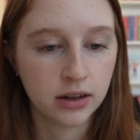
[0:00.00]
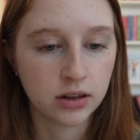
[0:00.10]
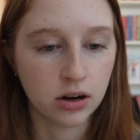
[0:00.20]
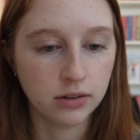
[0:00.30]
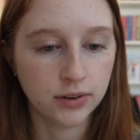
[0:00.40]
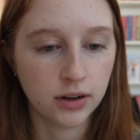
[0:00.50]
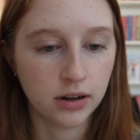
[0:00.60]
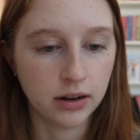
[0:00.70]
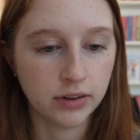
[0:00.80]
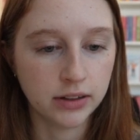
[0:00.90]

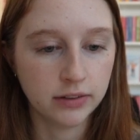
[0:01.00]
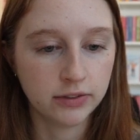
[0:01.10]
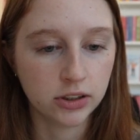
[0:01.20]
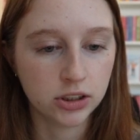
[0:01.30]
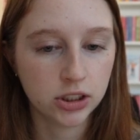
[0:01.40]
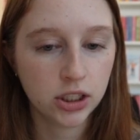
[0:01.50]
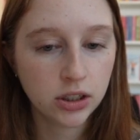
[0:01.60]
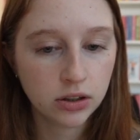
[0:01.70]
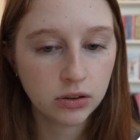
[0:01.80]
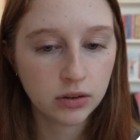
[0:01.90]
Carval, I've read the first
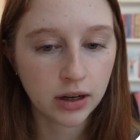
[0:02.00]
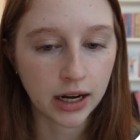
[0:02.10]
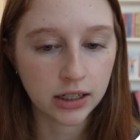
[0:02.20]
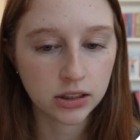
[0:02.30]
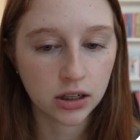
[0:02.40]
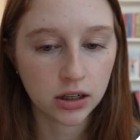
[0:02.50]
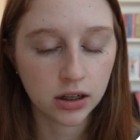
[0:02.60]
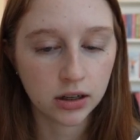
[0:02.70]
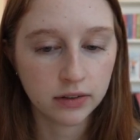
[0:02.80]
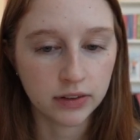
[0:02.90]
two.
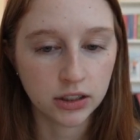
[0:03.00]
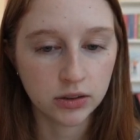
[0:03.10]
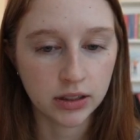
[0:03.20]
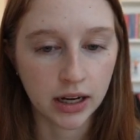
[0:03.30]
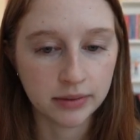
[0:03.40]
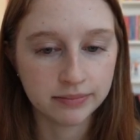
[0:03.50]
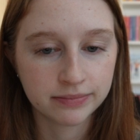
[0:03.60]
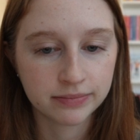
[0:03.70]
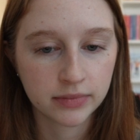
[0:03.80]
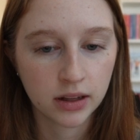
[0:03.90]
ACOTAR, finished with that.
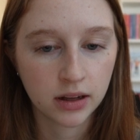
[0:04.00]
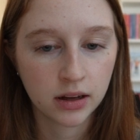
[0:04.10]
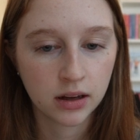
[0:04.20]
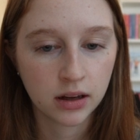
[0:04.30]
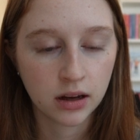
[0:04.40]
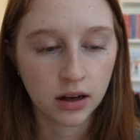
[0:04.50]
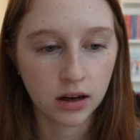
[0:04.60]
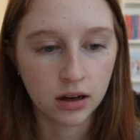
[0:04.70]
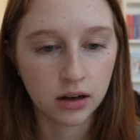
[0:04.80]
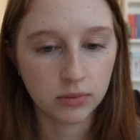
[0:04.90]

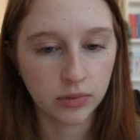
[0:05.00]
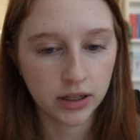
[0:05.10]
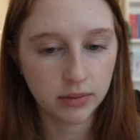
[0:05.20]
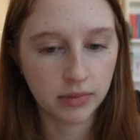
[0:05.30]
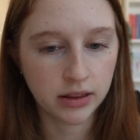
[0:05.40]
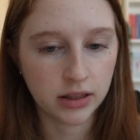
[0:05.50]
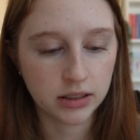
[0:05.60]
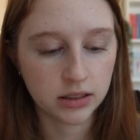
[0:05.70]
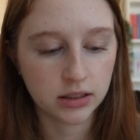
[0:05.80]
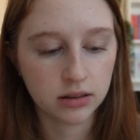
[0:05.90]
We can make
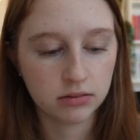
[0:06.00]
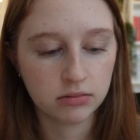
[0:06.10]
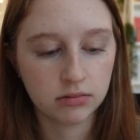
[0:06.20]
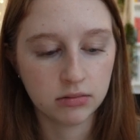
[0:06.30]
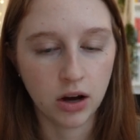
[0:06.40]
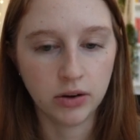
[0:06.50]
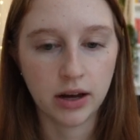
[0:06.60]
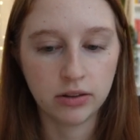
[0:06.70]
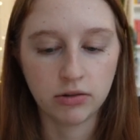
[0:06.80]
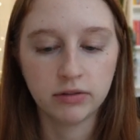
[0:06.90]
this, oh
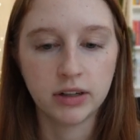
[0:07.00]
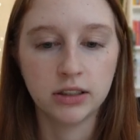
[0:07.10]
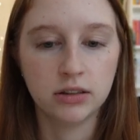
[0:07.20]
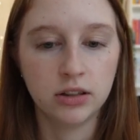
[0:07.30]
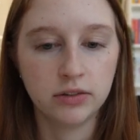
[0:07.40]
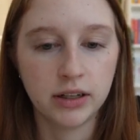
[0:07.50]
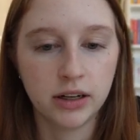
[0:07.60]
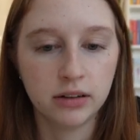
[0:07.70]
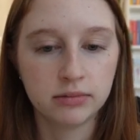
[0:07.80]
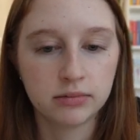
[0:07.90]
yeah, Throne of Glass is literally right
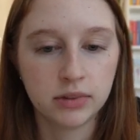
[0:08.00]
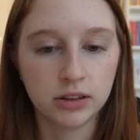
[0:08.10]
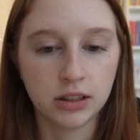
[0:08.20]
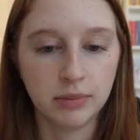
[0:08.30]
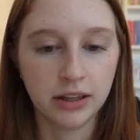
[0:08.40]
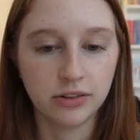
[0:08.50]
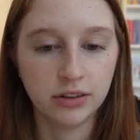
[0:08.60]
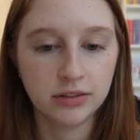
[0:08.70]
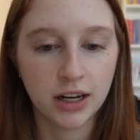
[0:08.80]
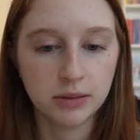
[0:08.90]
there. I was going to make it
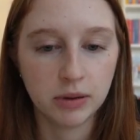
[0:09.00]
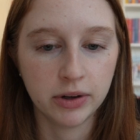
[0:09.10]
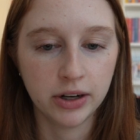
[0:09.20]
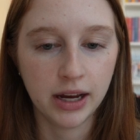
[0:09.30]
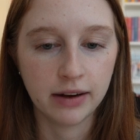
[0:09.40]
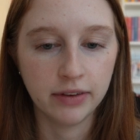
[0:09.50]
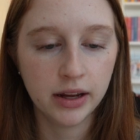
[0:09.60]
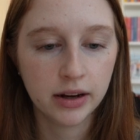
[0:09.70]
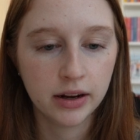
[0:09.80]
Throne of Glass, but we already have it.